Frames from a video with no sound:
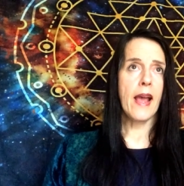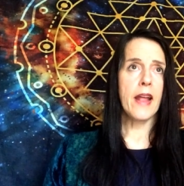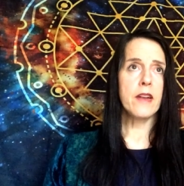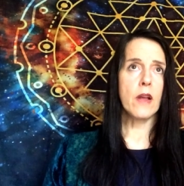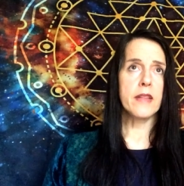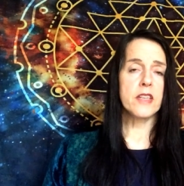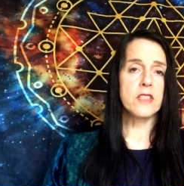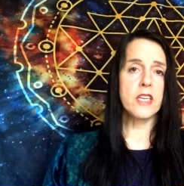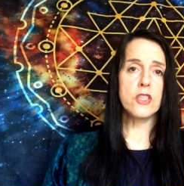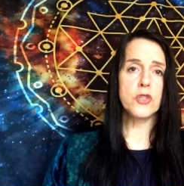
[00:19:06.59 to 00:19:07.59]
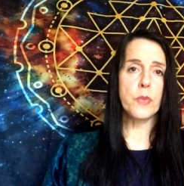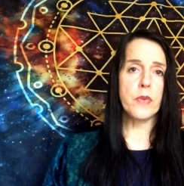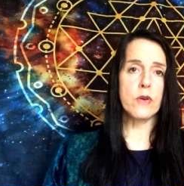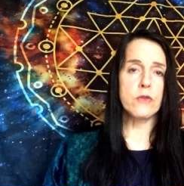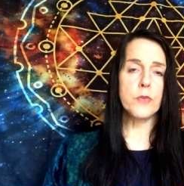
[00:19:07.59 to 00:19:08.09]
and like the tingsha
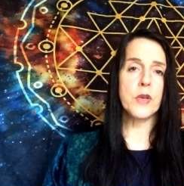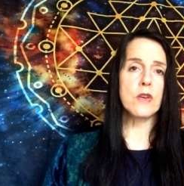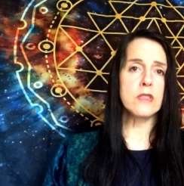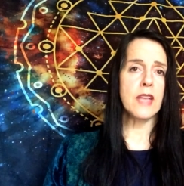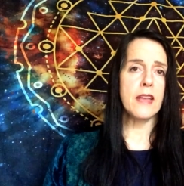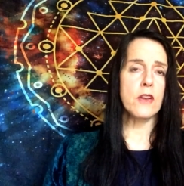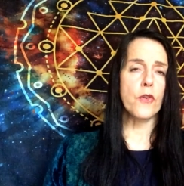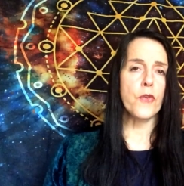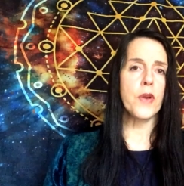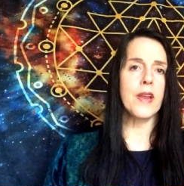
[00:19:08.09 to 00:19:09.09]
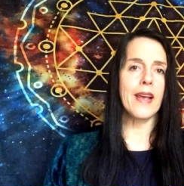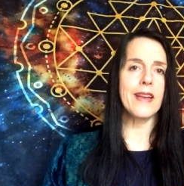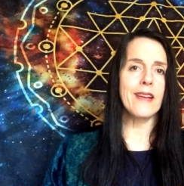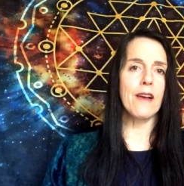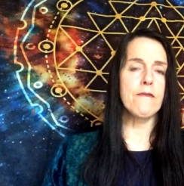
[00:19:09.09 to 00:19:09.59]
bells, because they
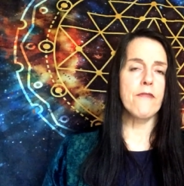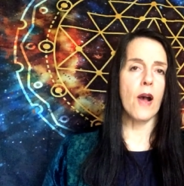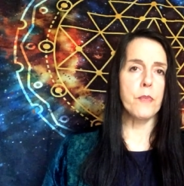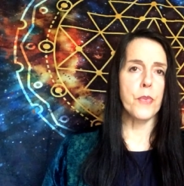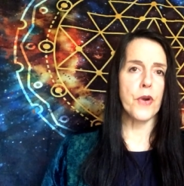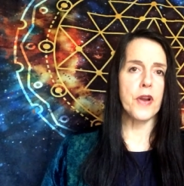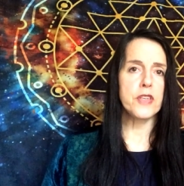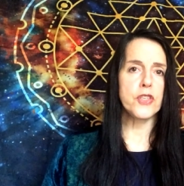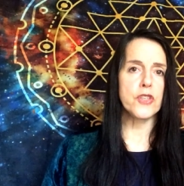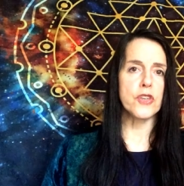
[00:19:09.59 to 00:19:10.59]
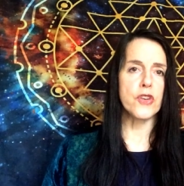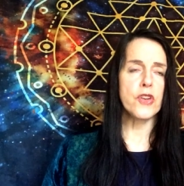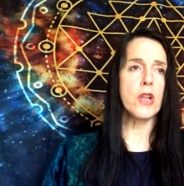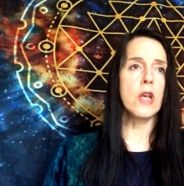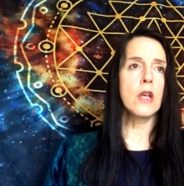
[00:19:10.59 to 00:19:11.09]
create a vibration,